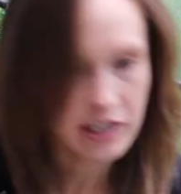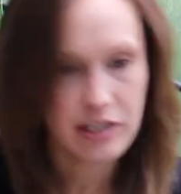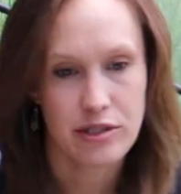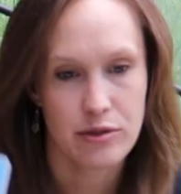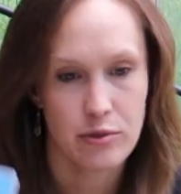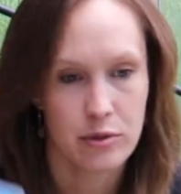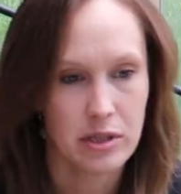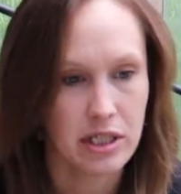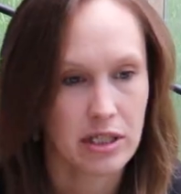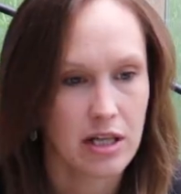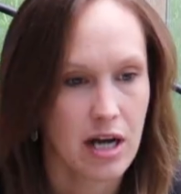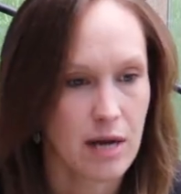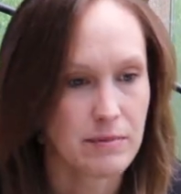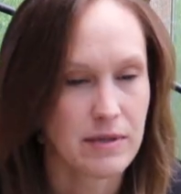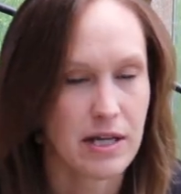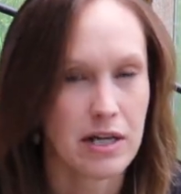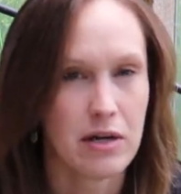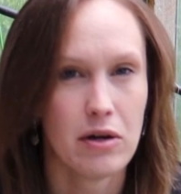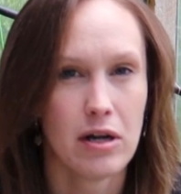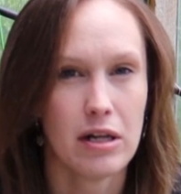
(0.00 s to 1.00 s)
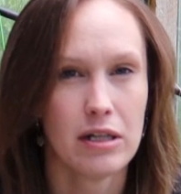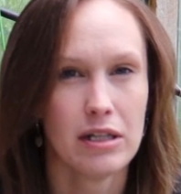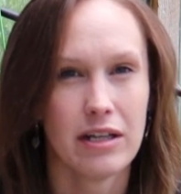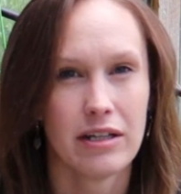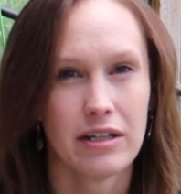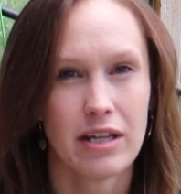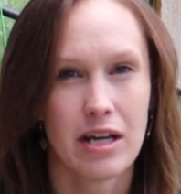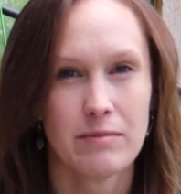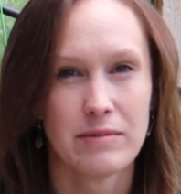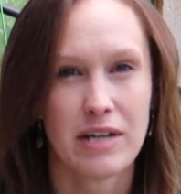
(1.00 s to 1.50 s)
this Three of Cups, I don't, a
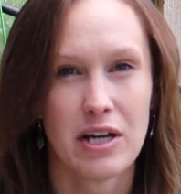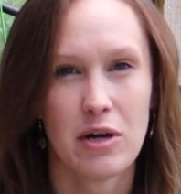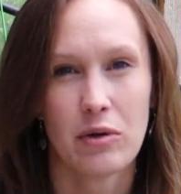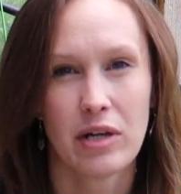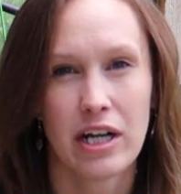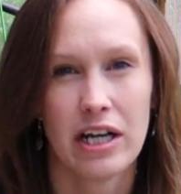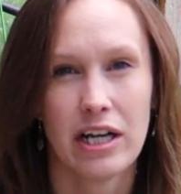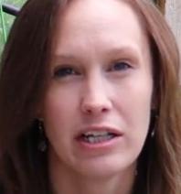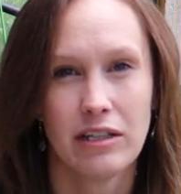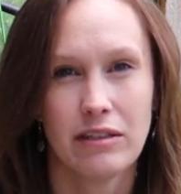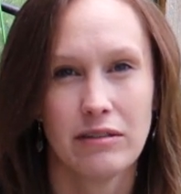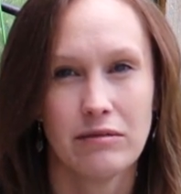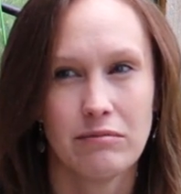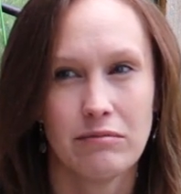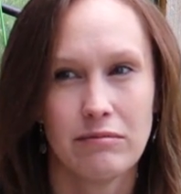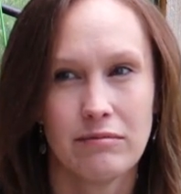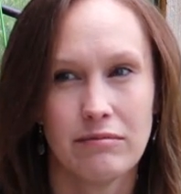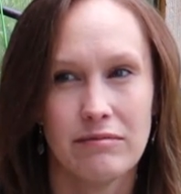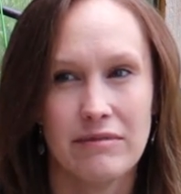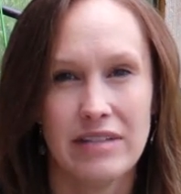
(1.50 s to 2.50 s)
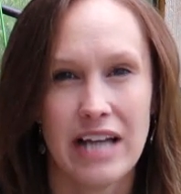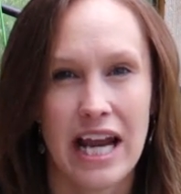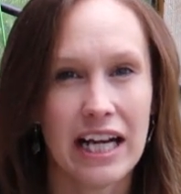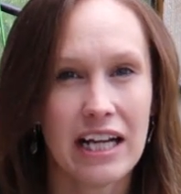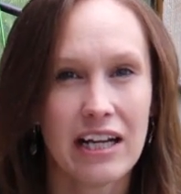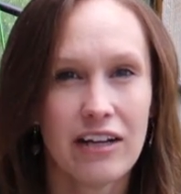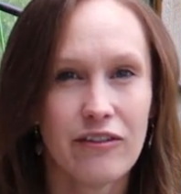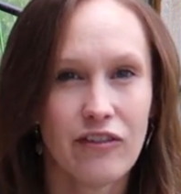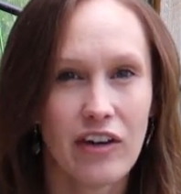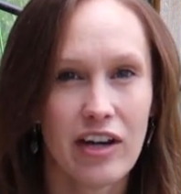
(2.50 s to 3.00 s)
lot of times I don't get a
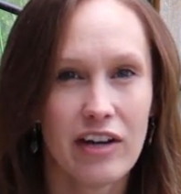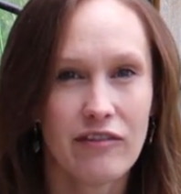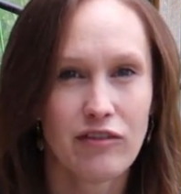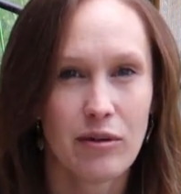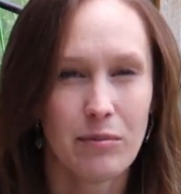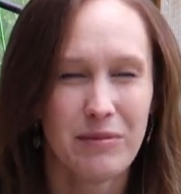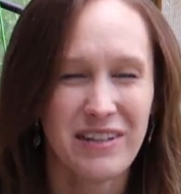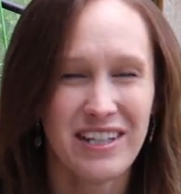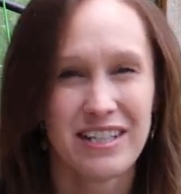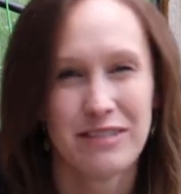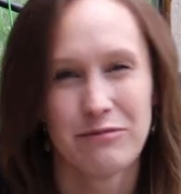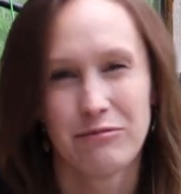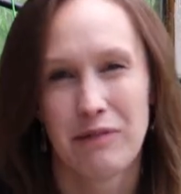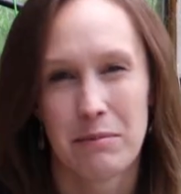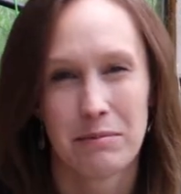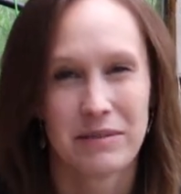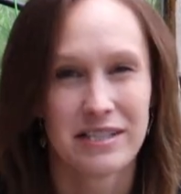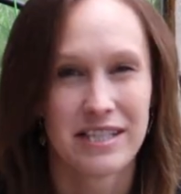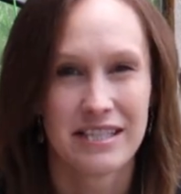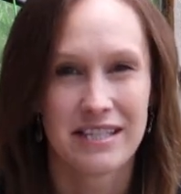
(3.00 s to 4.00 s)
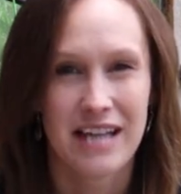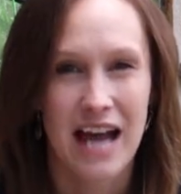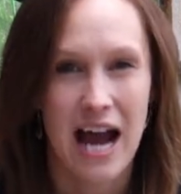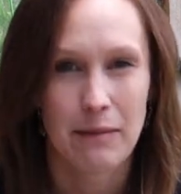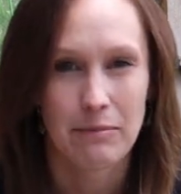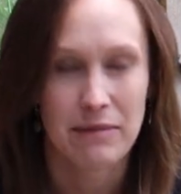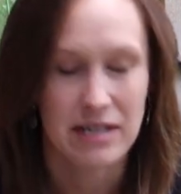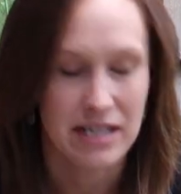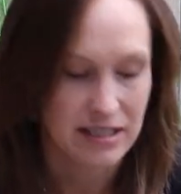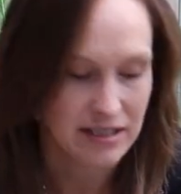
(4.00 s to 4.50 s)
negative vibe from it. It represents
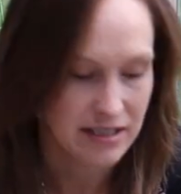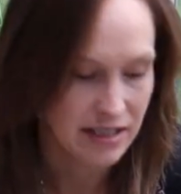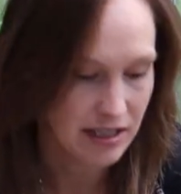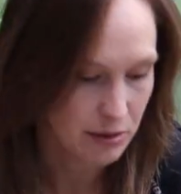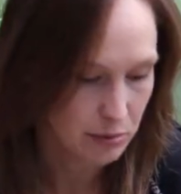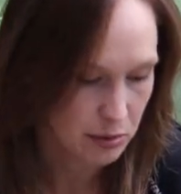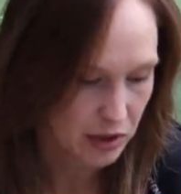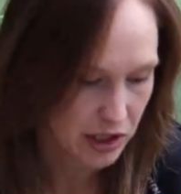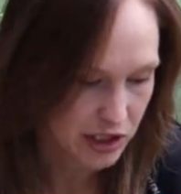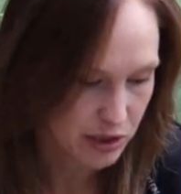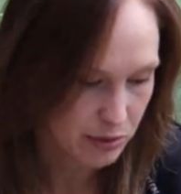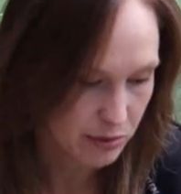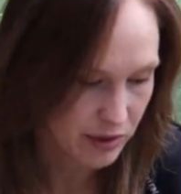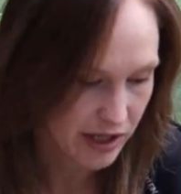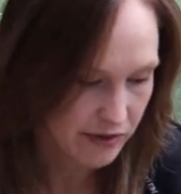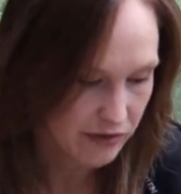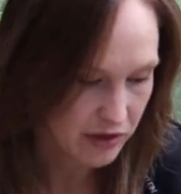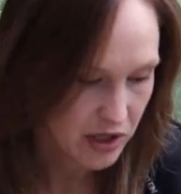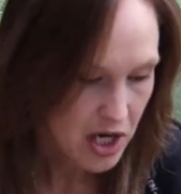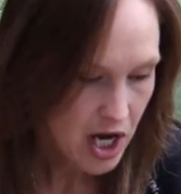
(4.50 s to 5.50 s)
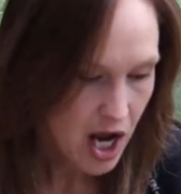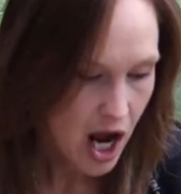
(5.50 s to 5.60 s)
happiness, celebration, whatever.